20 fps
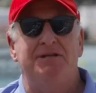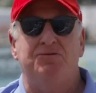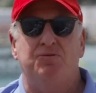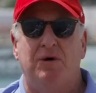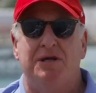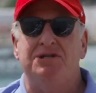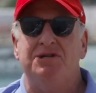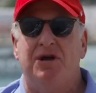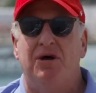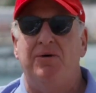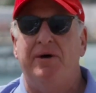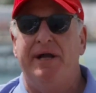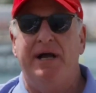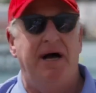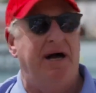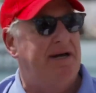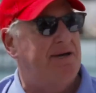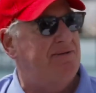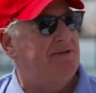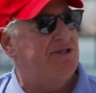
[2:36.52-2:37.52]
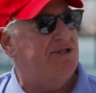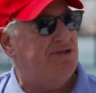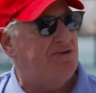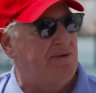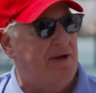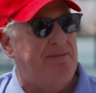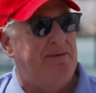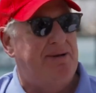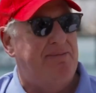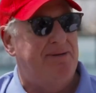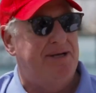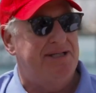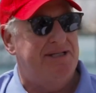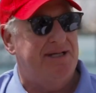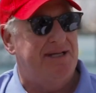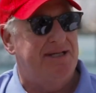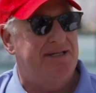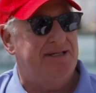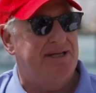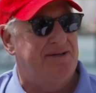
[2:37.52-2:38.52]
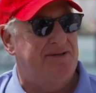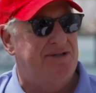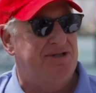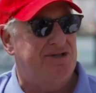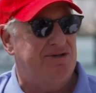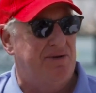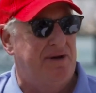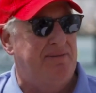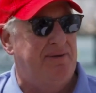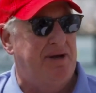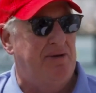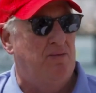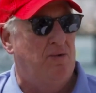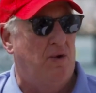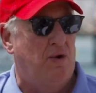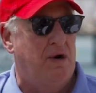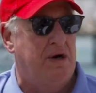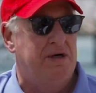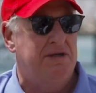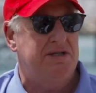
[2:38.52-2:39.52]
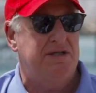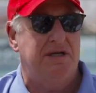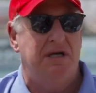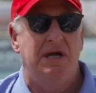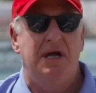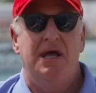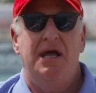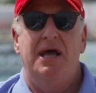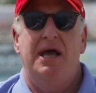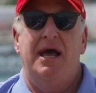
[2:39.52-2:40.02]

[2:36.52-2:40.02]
is what's going on in the streaming business and the streaming wars.